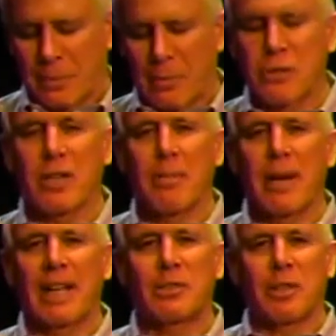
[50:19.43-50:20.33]
I want you to
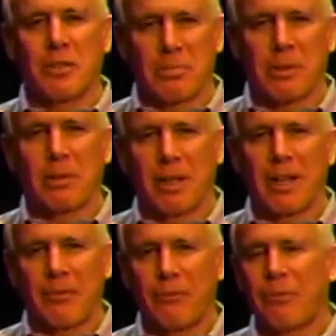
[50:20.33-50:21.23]
master the SPIL
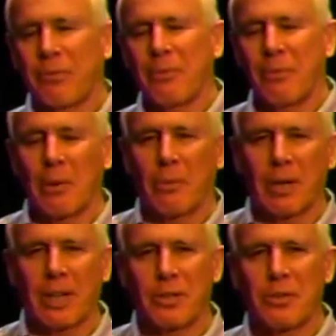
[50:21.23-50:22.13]
line, what we're
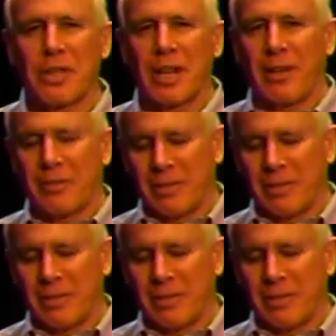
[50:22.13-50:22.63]
going to do today.